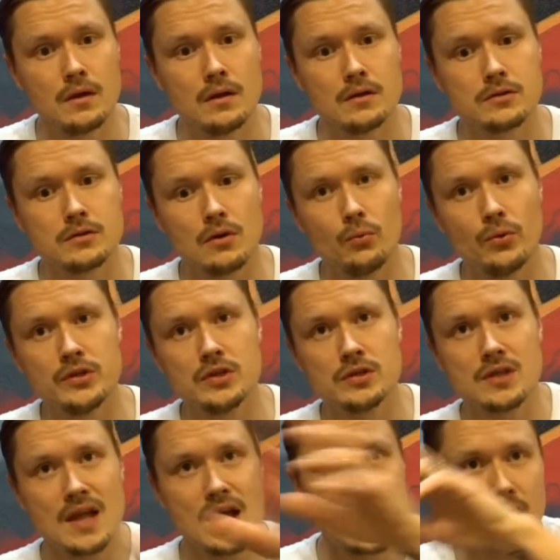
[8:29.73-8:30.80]
So we
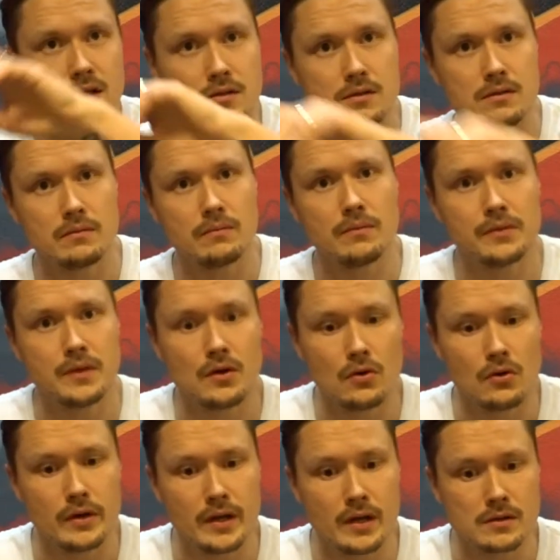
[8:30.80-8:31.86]
just ask the
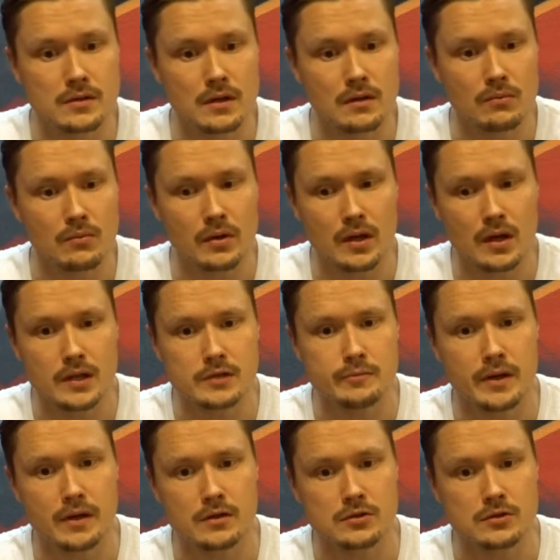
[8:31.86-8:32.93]
audience that, okay, let's
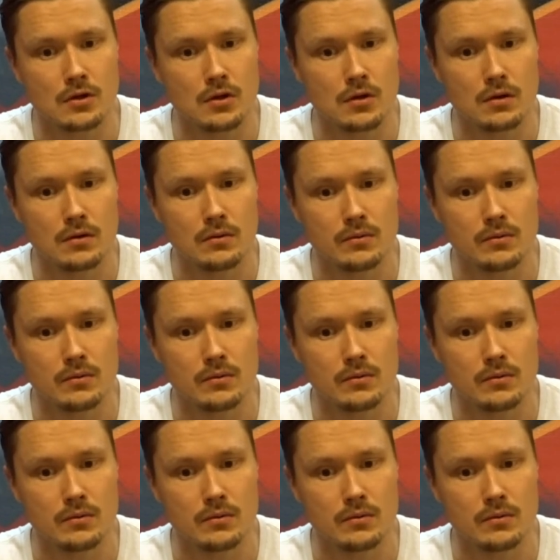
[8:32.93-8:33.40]
make a song.